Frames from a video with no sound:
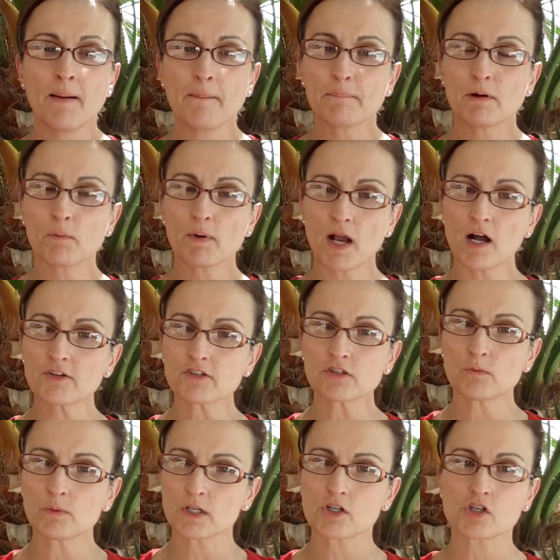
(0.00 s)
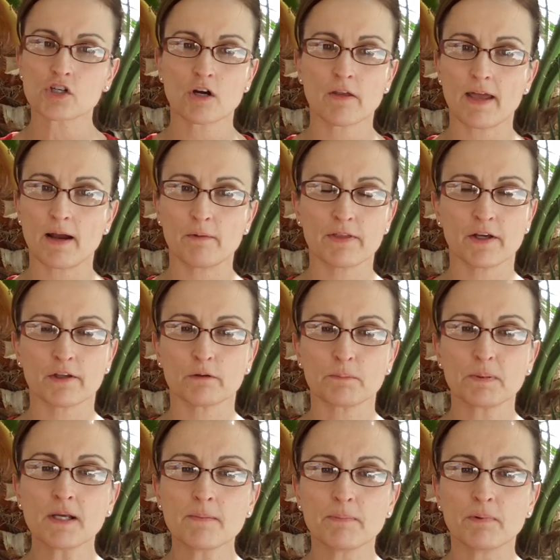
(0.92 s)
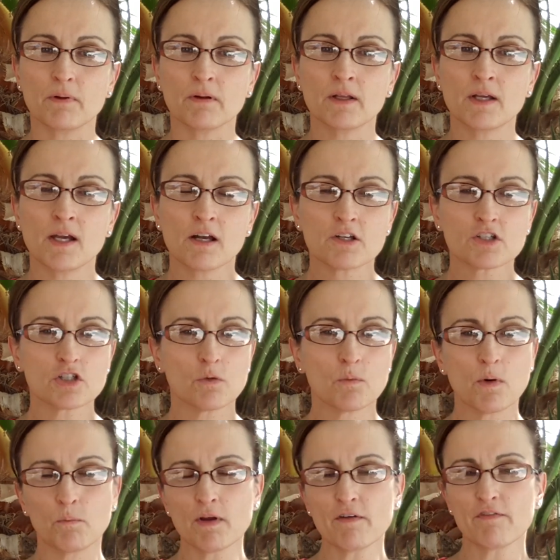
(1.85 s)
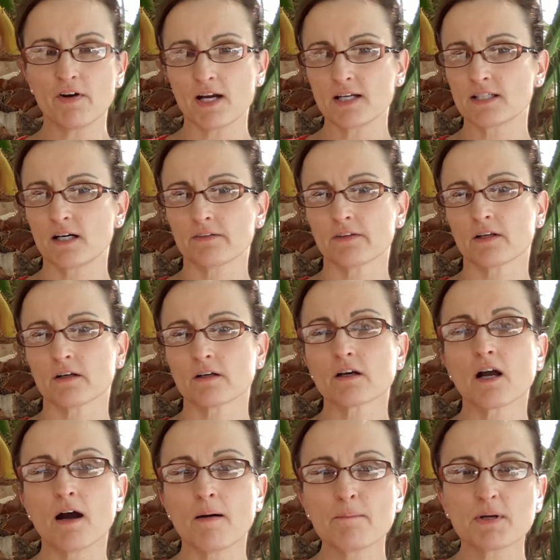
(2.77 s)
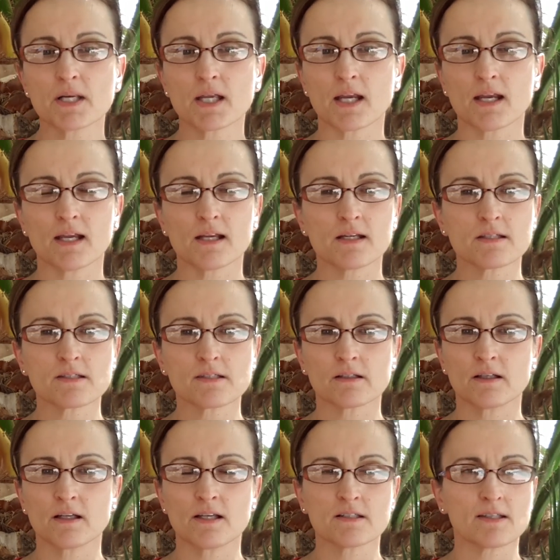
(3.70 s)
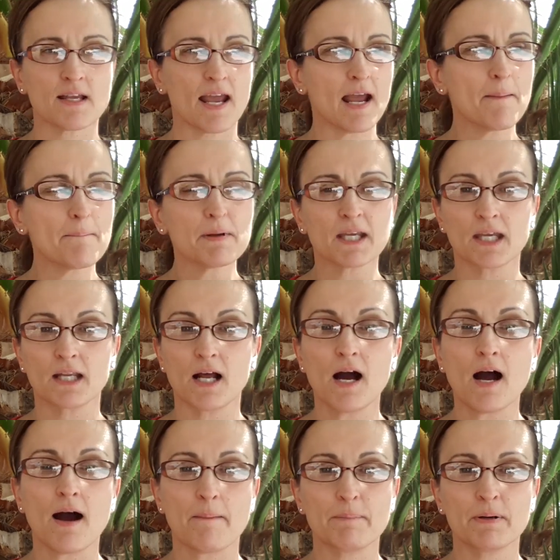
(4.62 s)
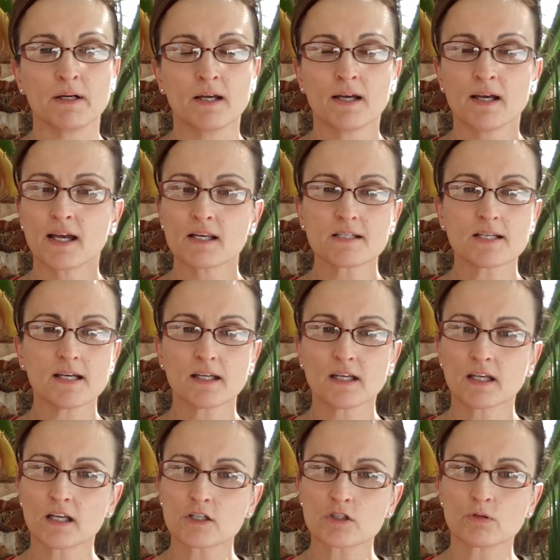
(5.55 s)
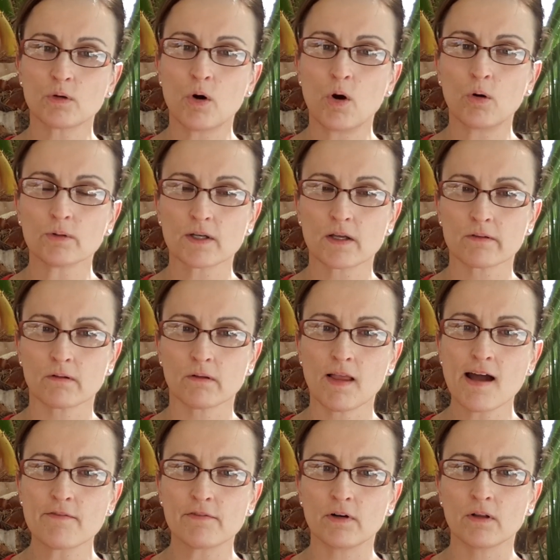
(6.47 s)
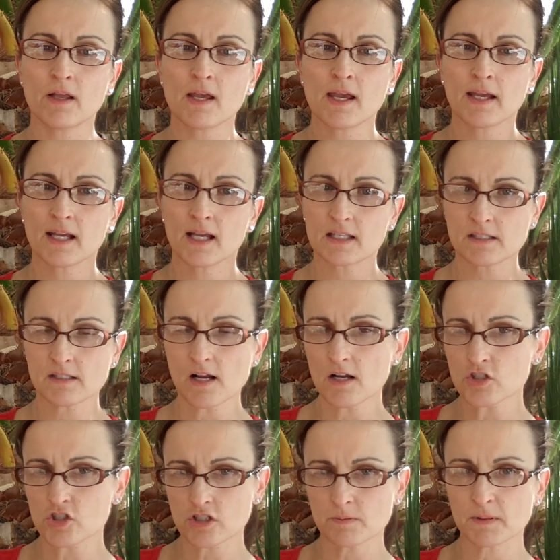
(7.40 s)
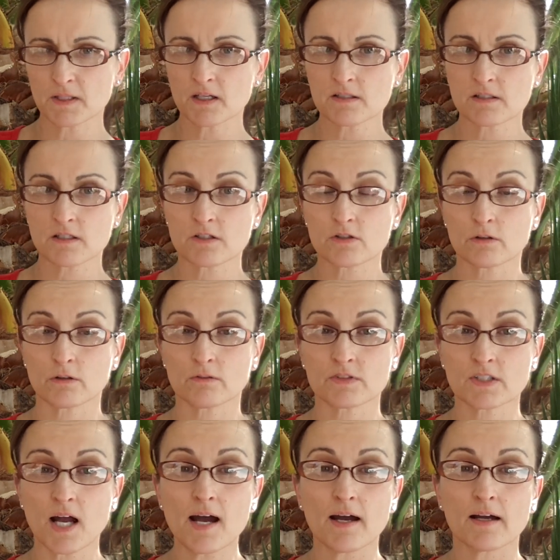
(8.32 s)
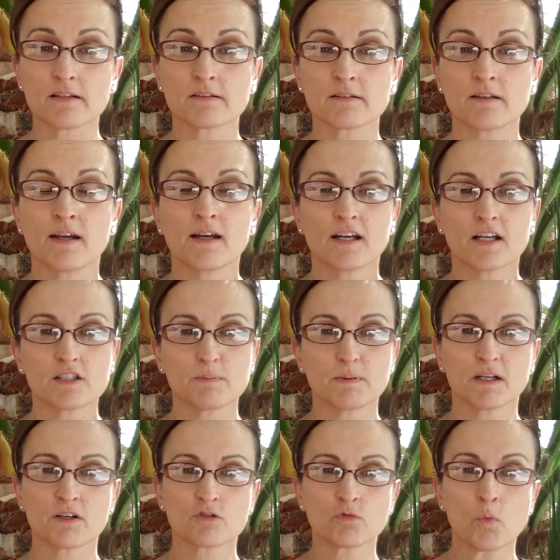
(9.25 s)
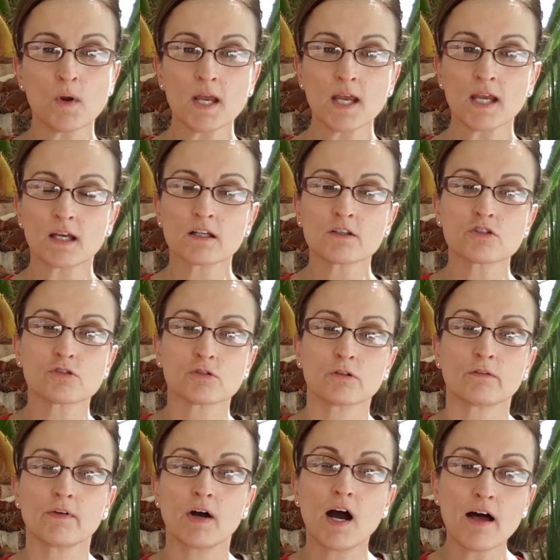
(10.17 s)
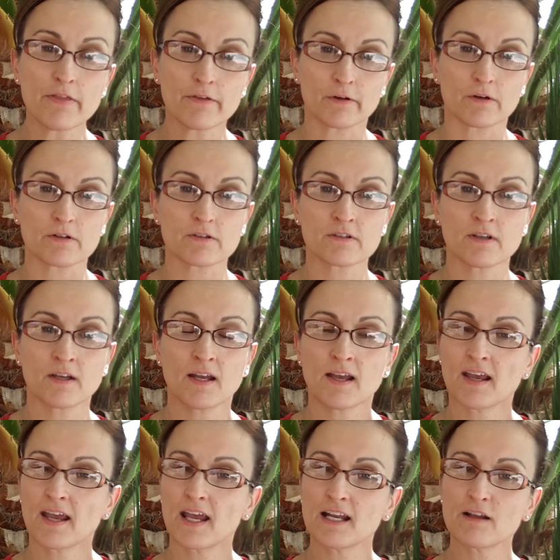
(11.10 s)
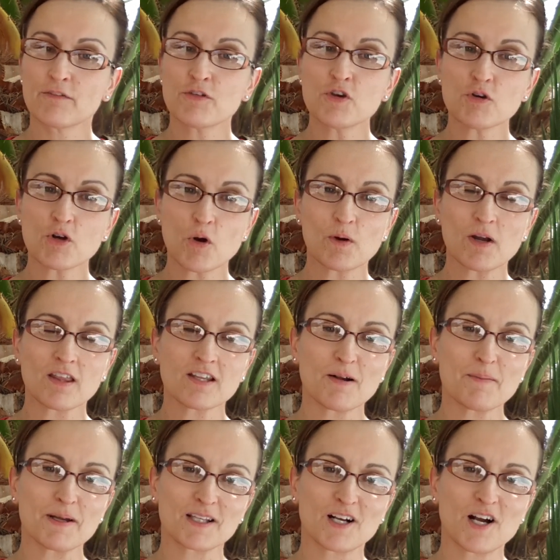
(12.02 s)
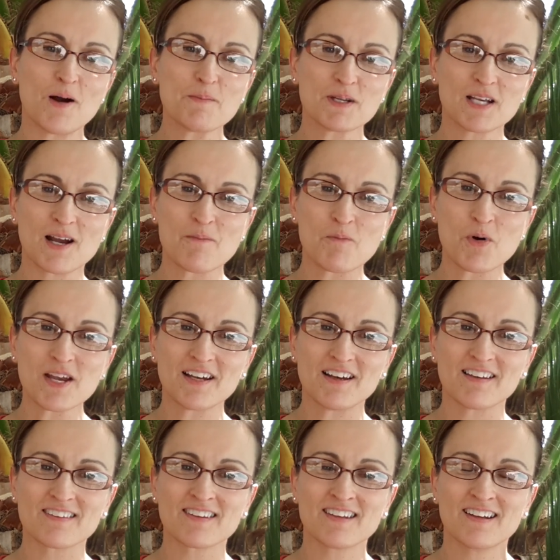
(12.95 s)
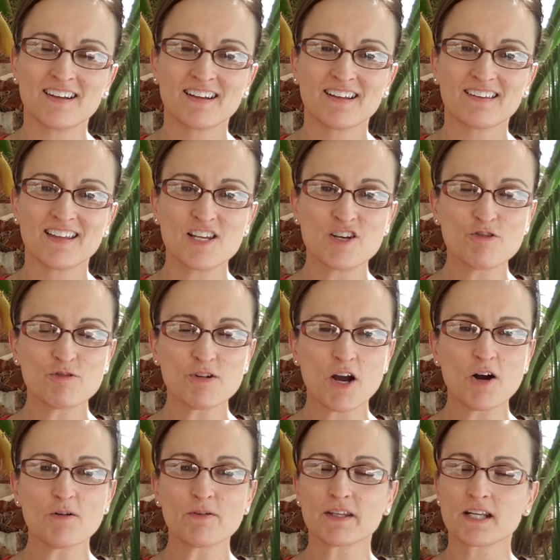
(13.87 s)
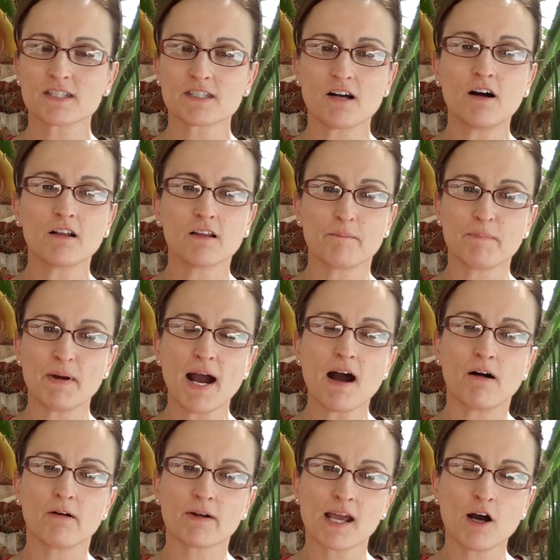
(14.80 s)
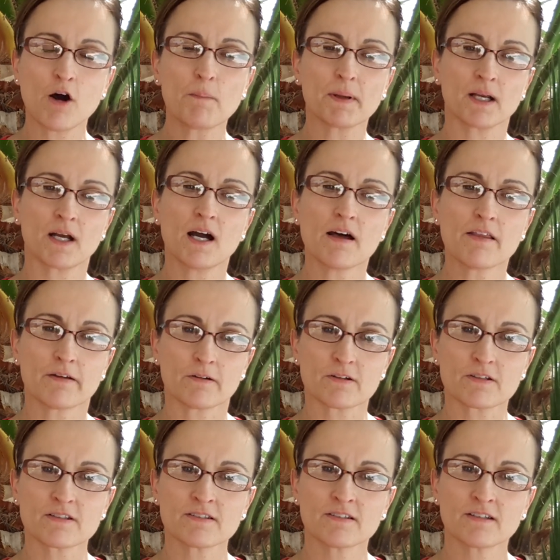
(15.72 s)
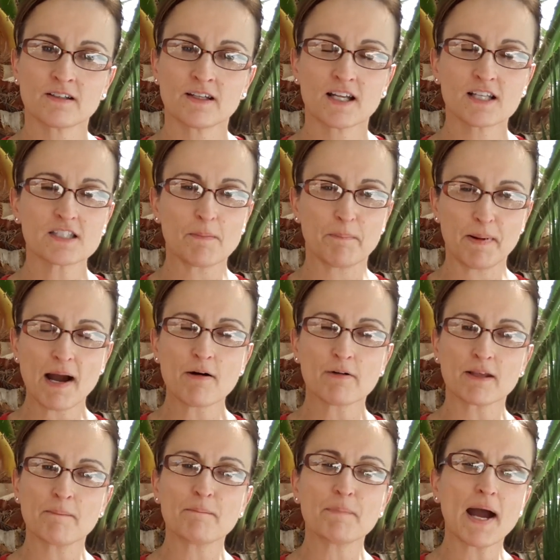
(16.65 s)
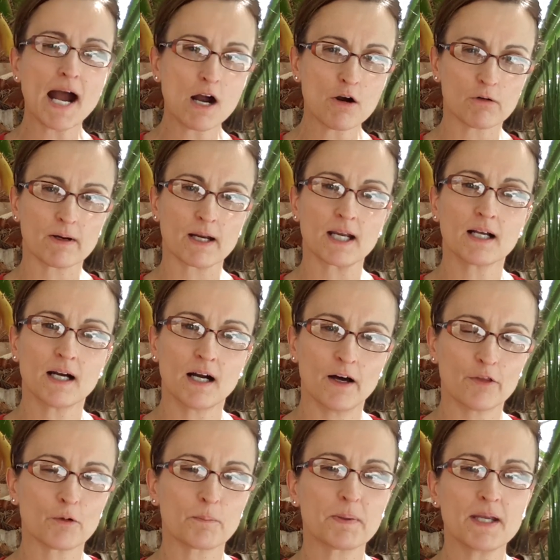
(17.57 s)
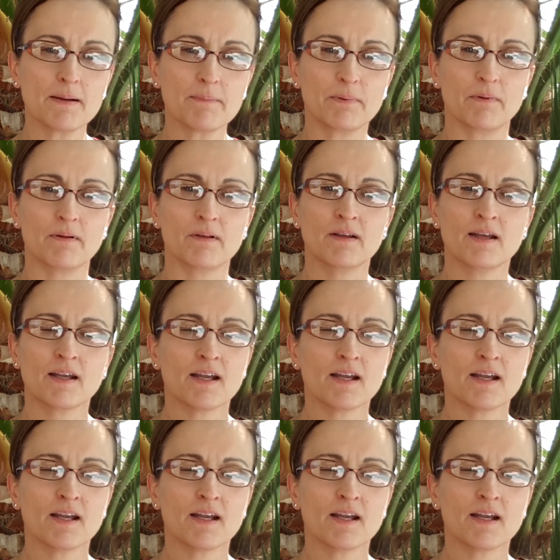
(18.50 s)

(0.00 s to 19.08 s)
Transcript: But we also want to share that with other people. So when we find out that our company is is amping it up and taking it to a whole nother level, it's not just because it serves us, it's because we can serve others. And if you know anything about the company I'm with, then you know that it's all about helping others. It's about empowering other people.